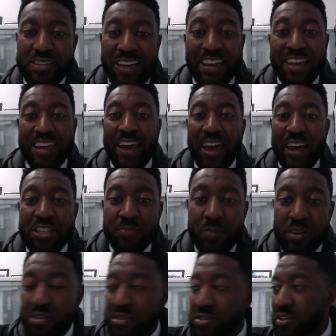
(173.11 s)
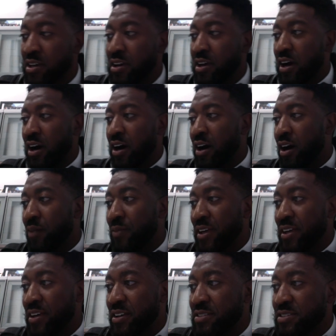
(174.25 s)
in engagement
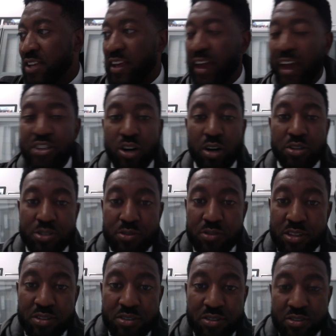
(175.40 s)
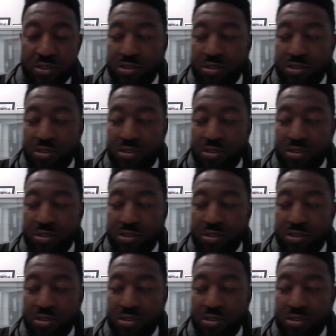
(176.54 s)
is engage all students.